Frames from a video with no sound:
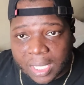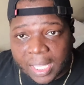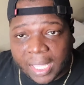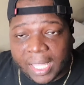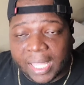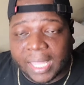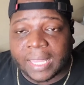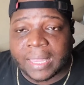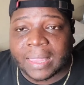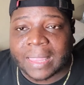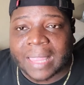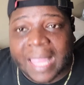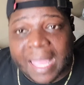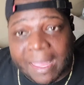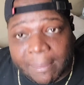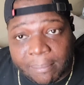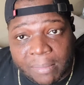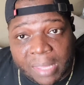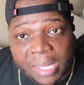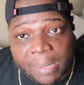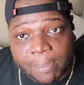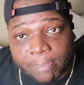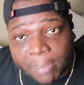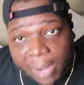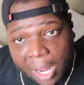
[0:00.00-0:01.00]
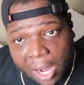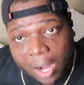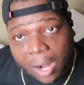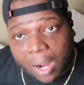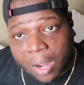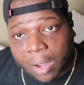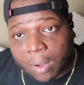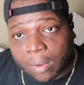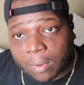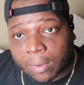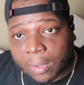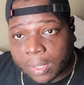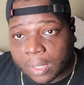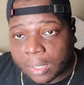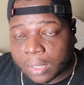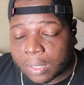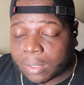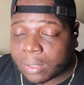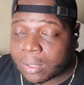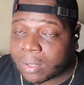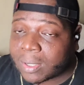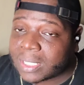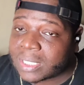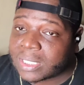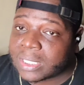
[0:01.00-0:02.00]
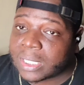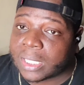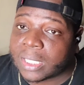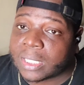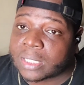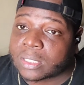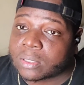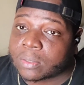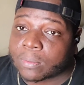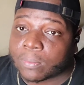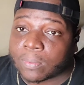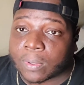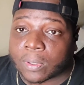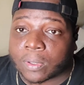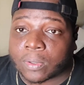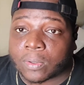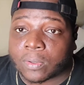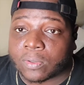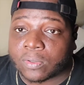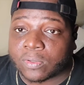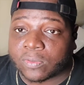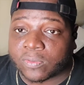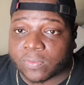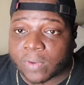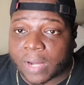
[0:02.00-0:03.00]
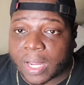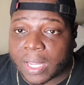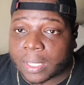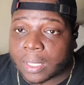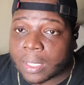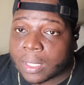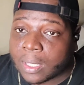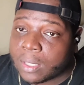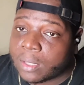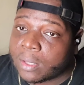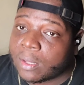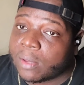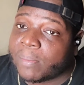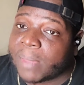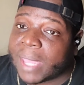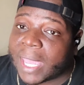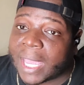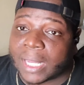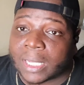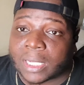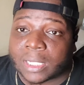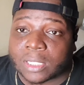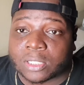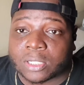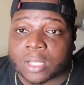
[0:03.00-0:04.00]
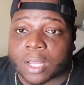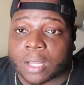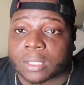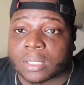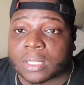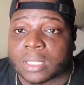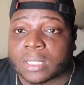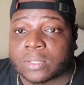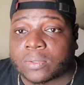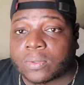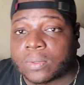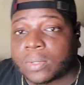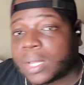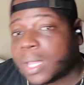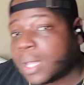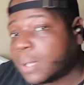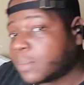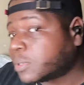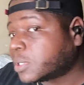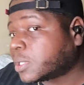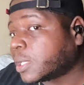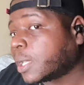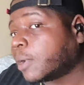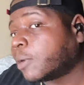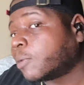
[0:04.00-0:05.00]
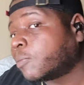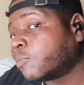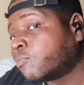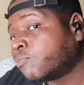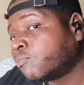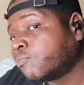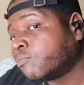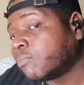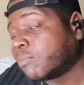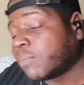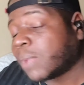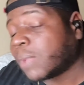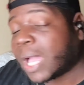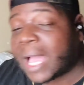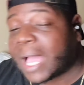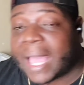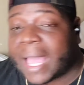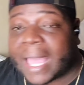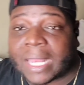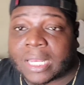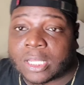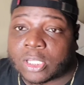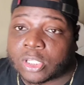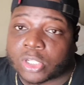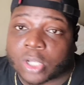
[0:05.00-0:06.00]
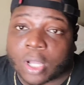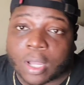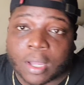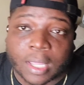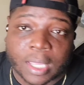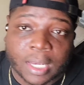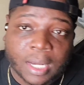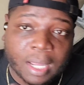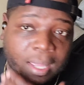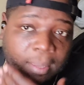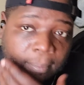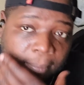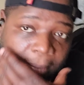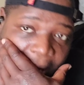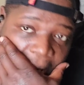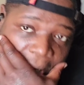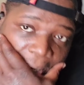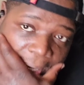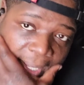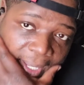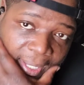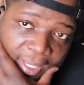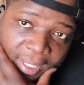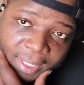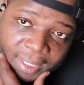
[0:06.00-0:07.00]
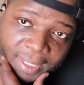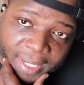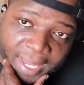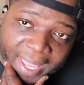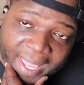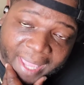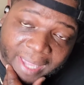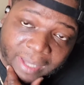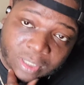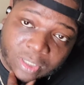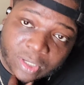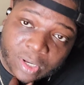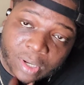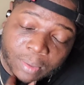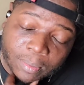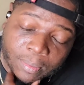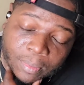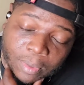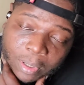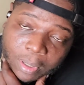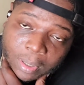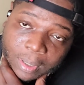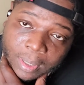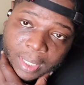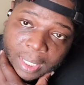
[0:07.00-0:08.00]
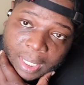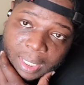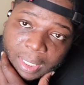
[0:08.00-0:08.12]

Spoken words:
he let me borrow. That's against the rules, Frank. You may have to chalk this one up. So I had to chalk it up. I couldn't ask no more.